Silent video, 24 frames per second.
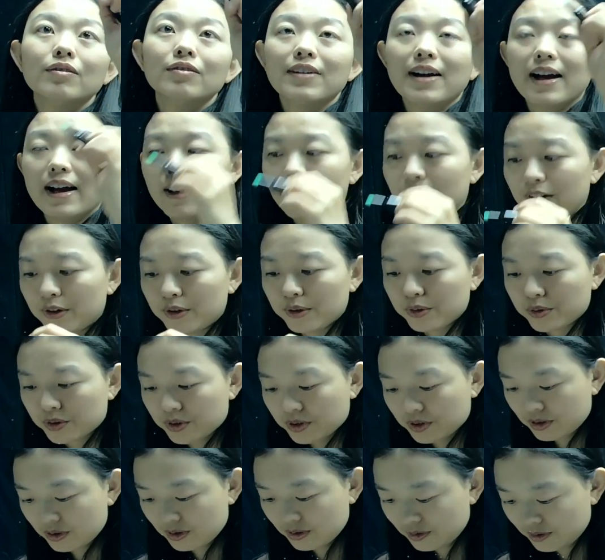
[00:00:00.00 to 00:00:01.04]

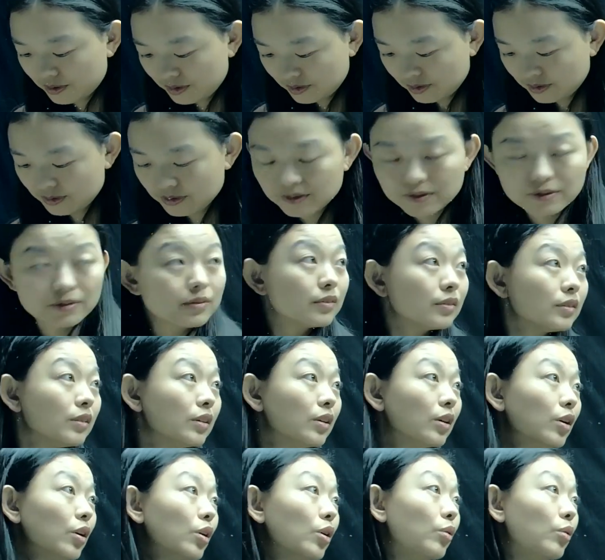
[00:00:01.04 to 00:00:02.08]
values,
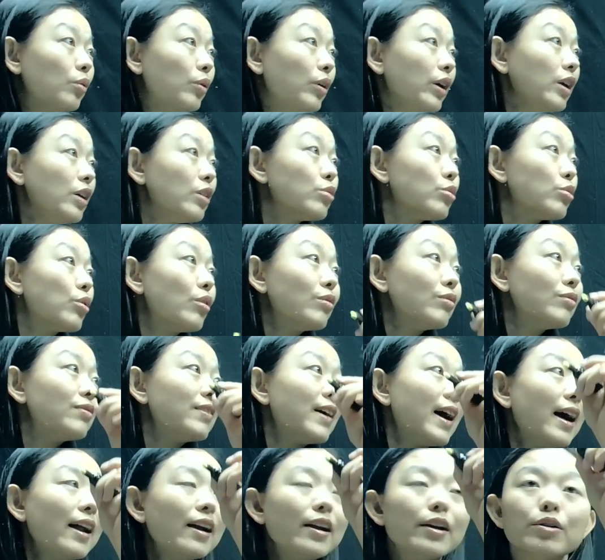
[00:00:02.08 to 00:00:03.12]
will equal
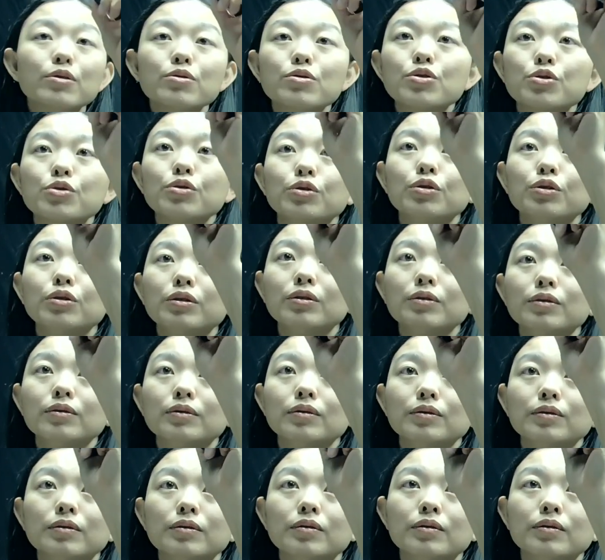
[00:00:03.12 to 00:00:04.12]
value to